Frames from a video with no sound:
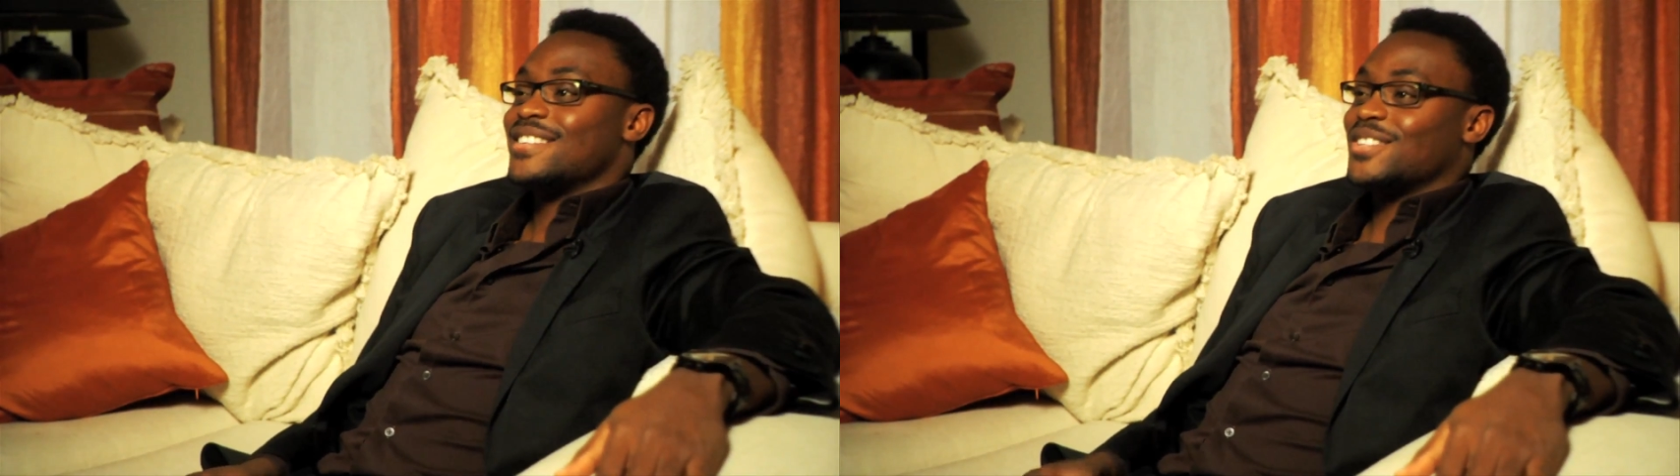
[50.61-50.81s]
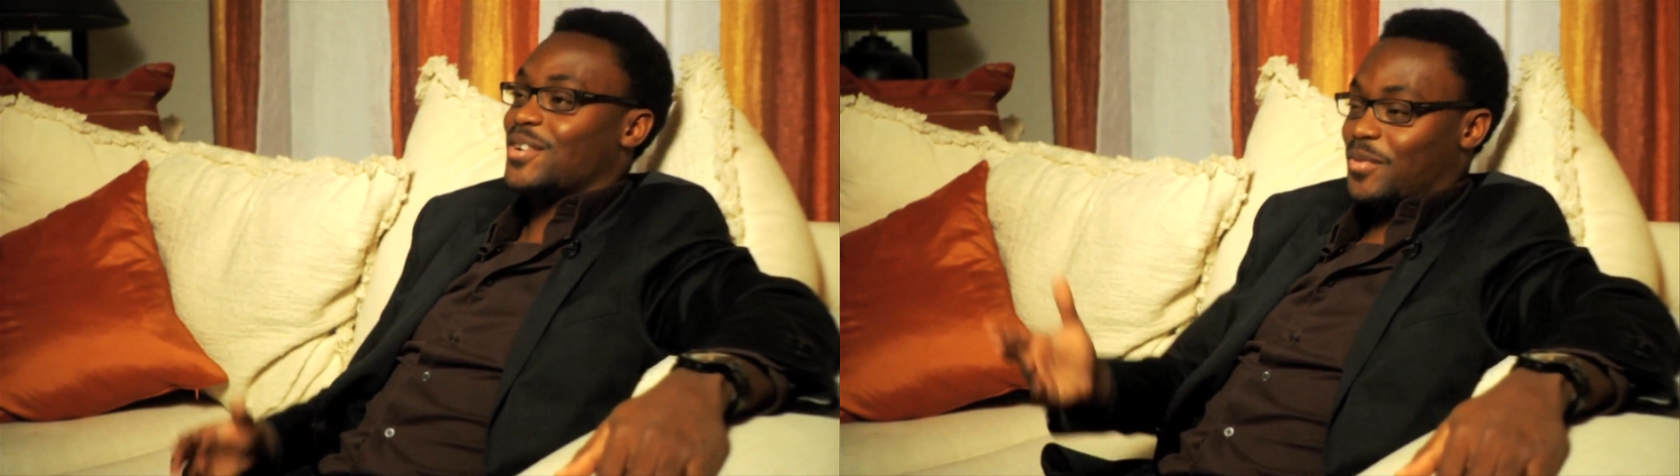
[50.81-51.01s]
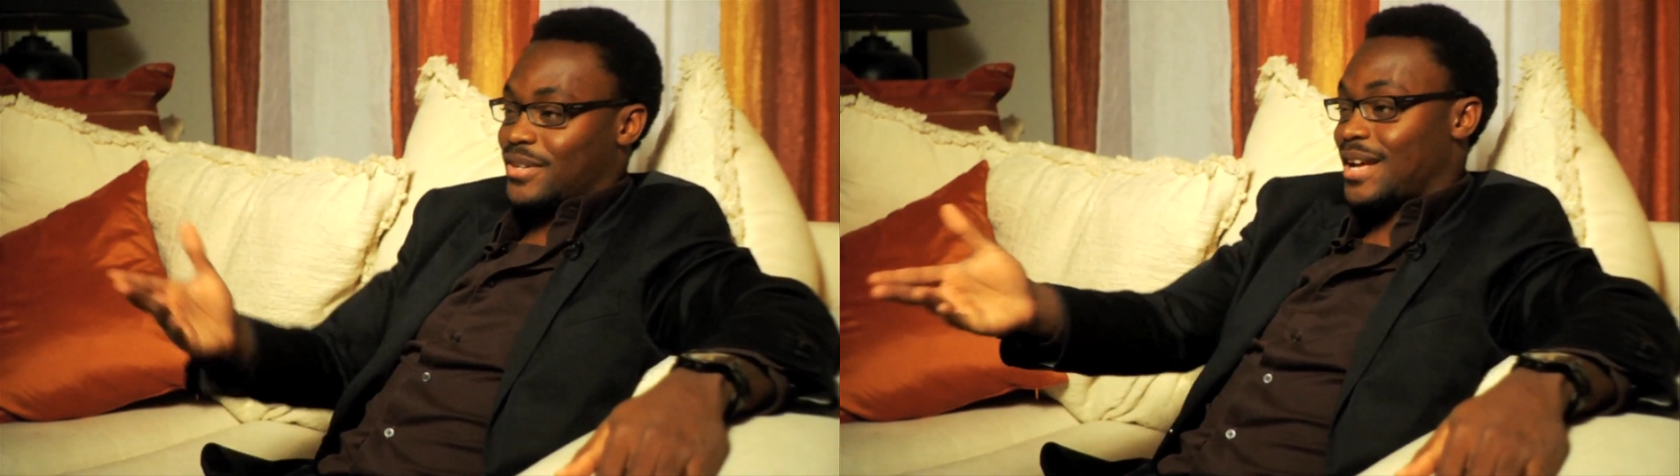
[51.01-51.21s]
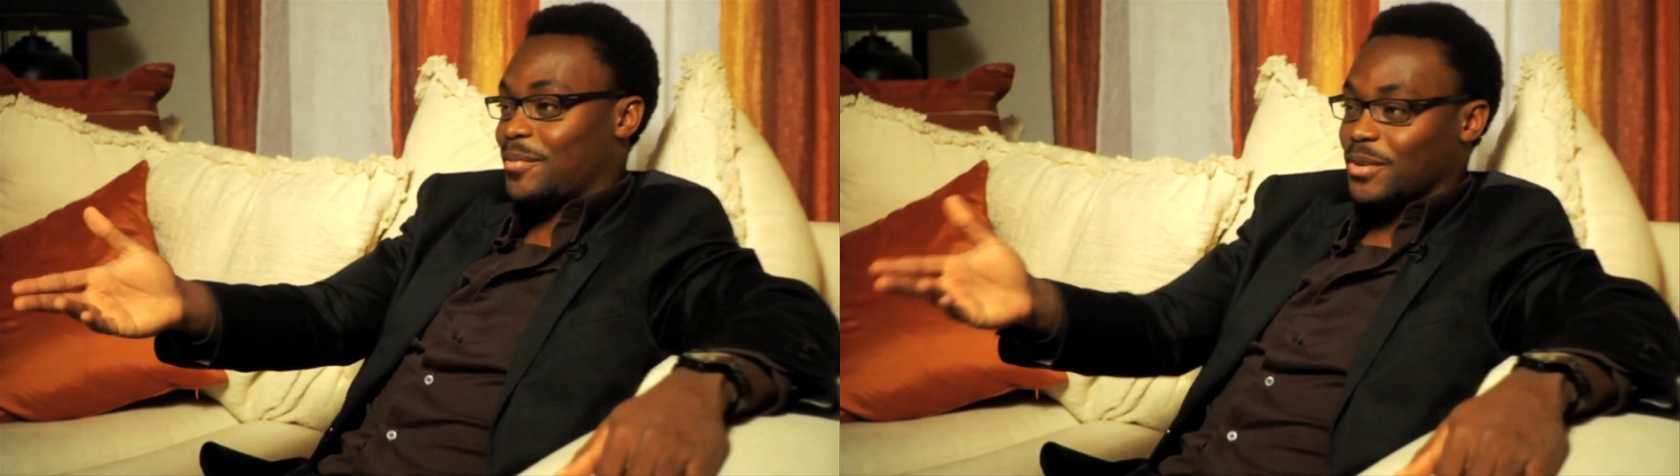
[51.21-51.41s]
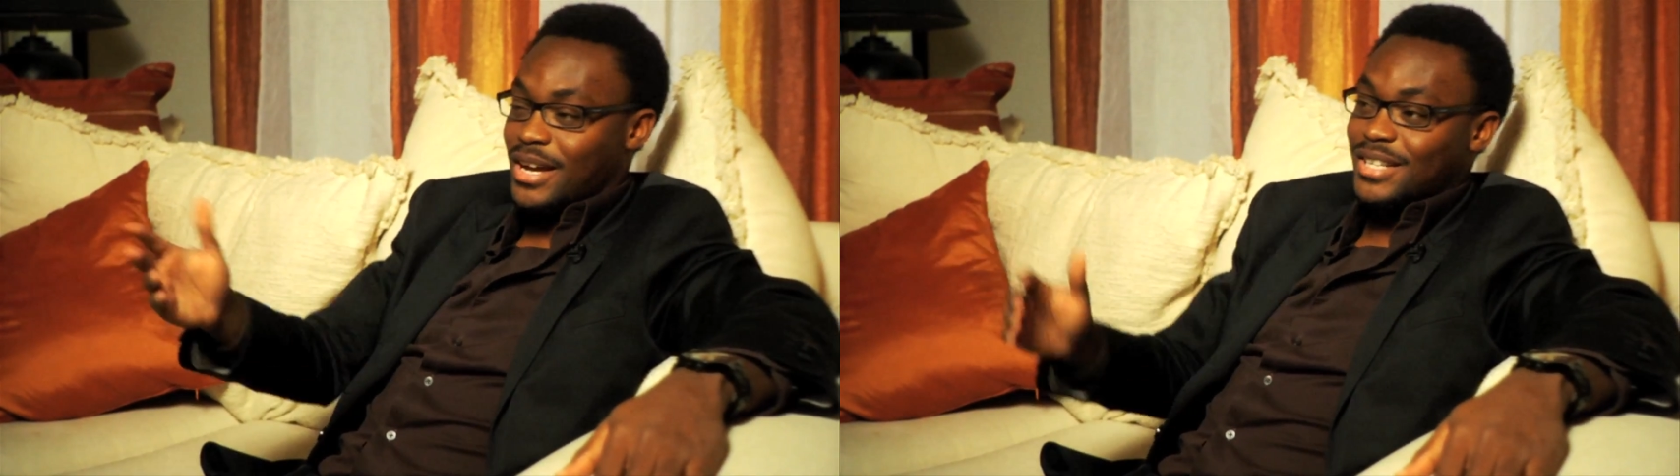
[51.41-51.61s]
So for
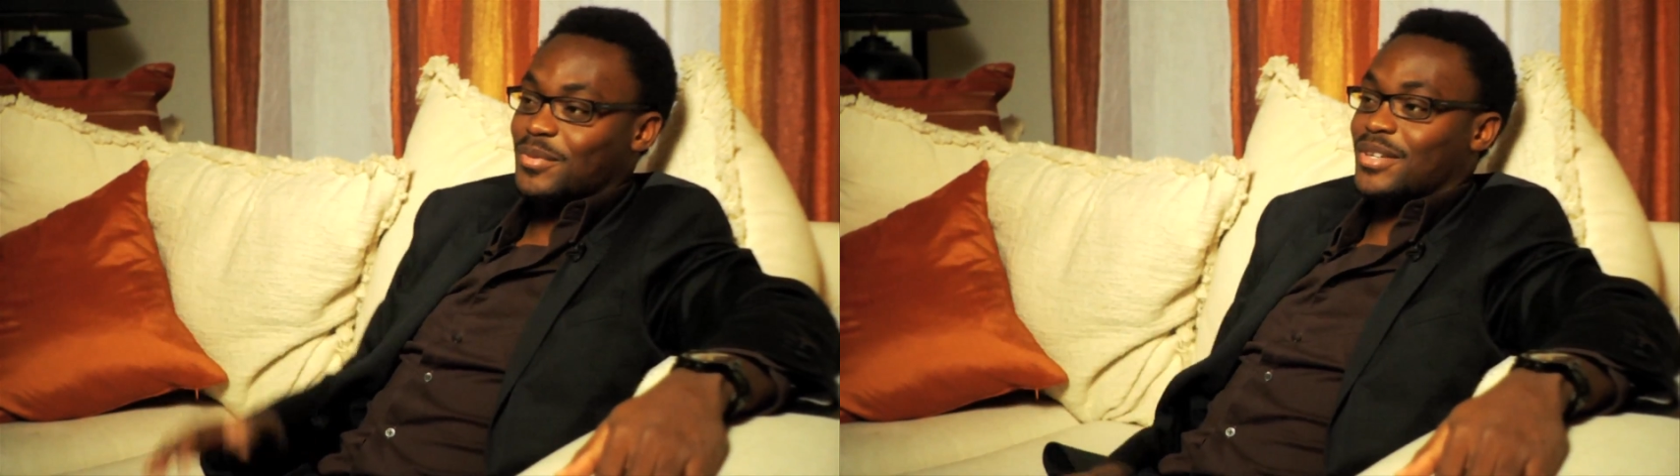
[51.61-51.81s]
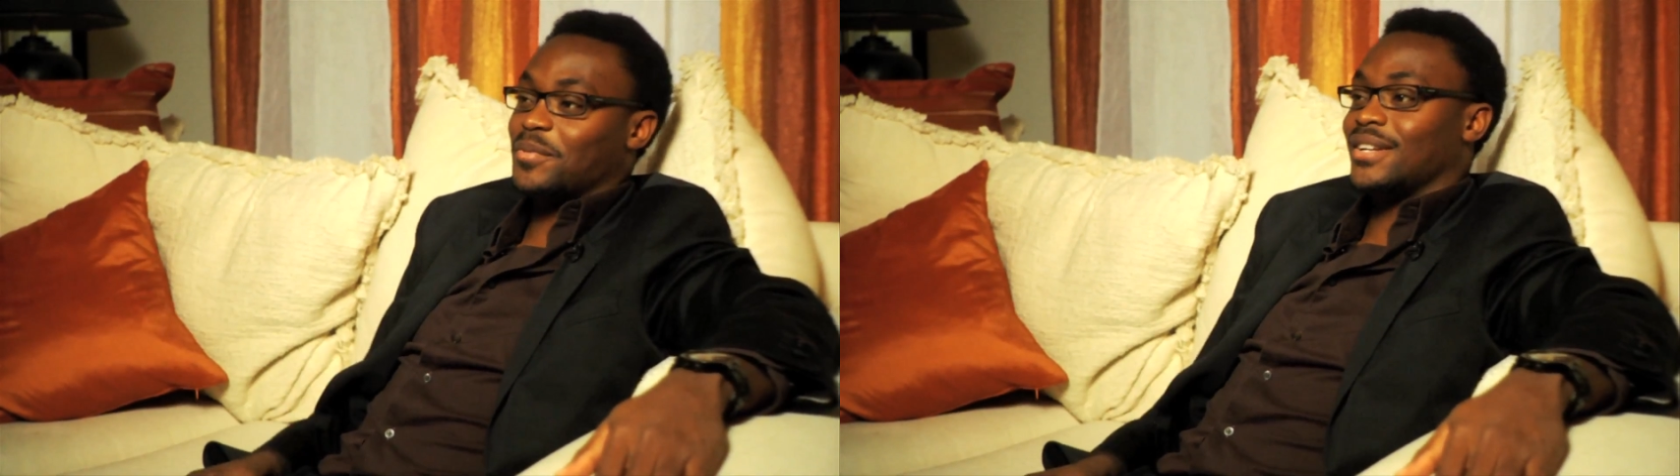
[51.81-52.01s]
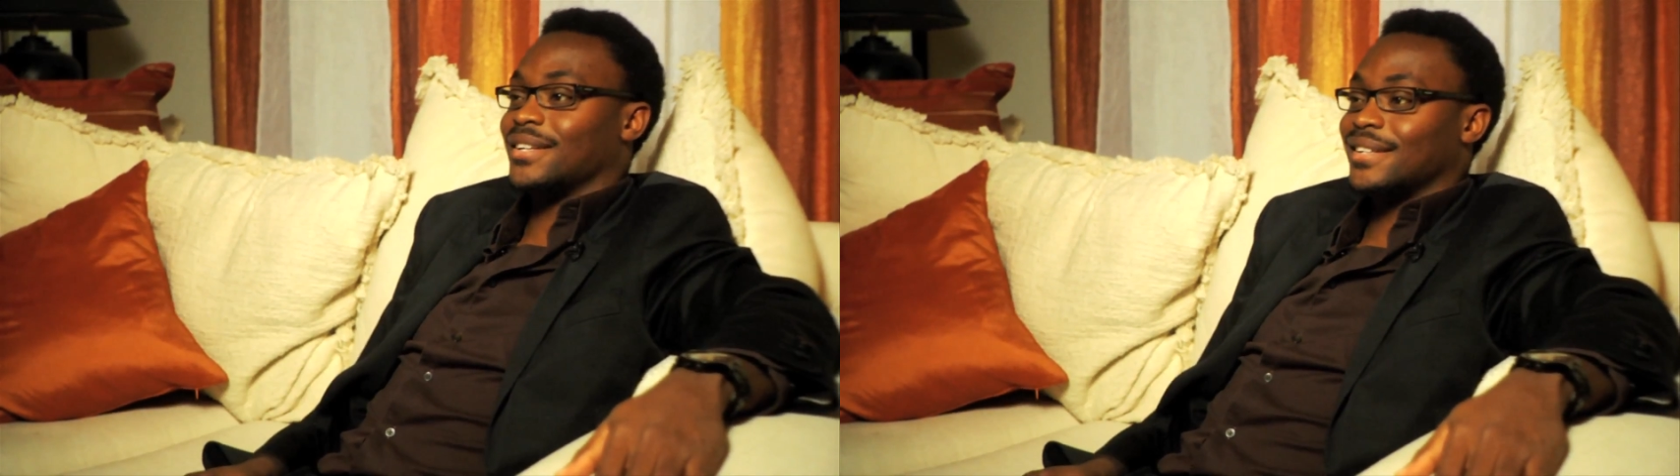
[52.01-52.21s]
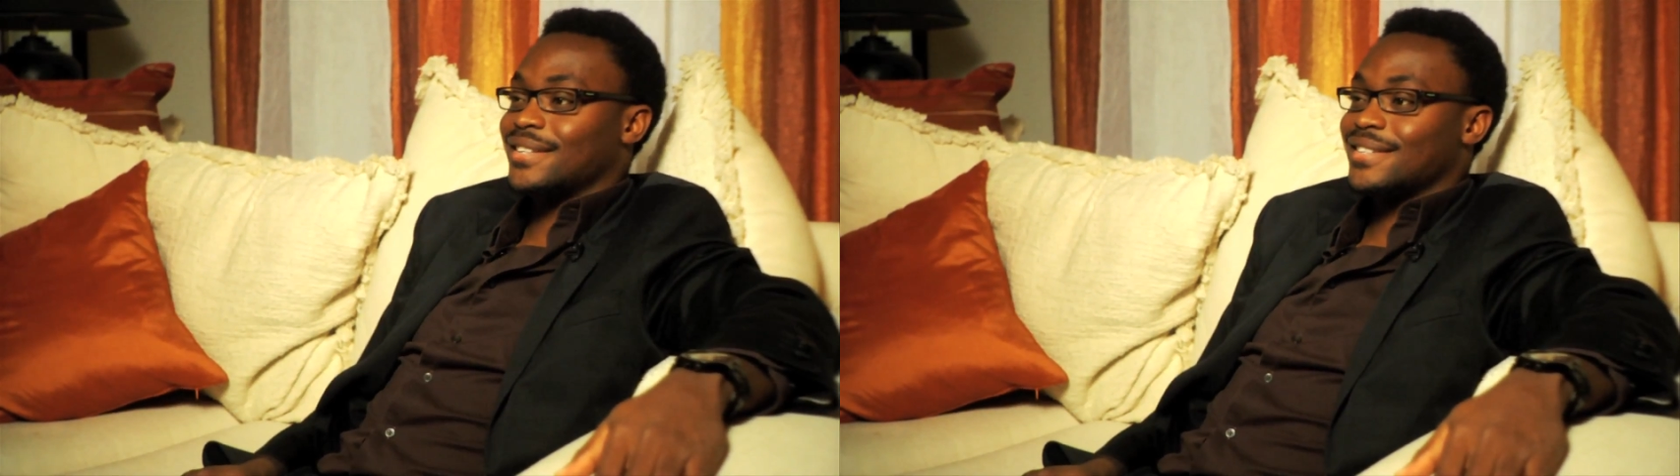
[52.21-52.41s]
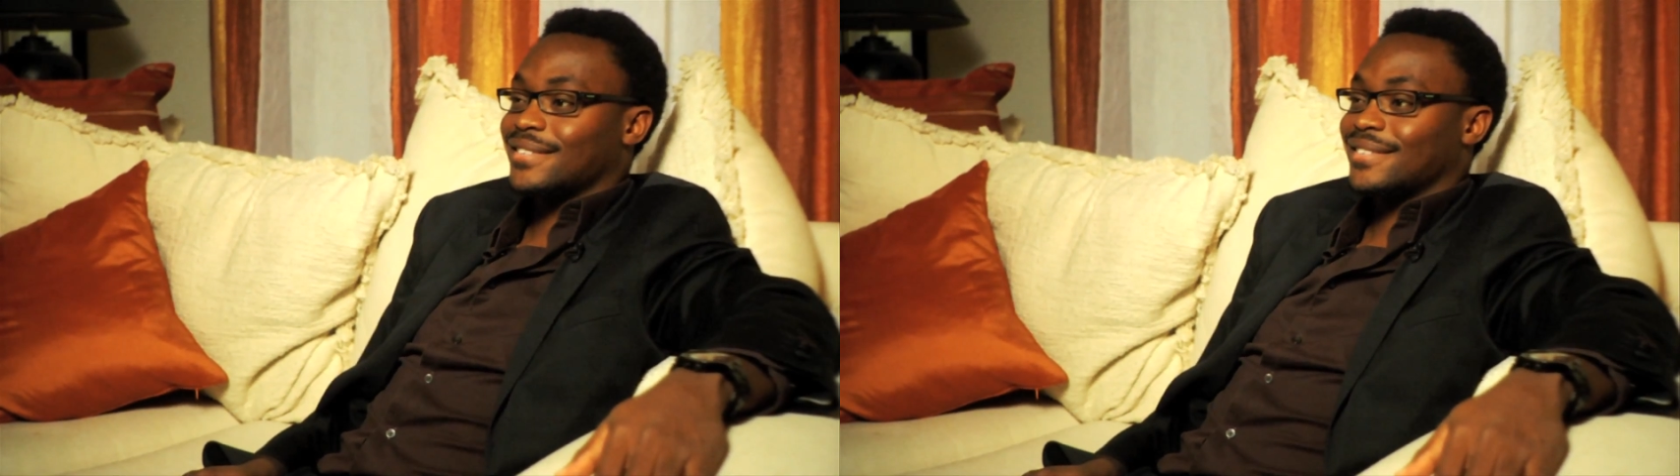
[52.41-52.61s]
example, you ask me something in English.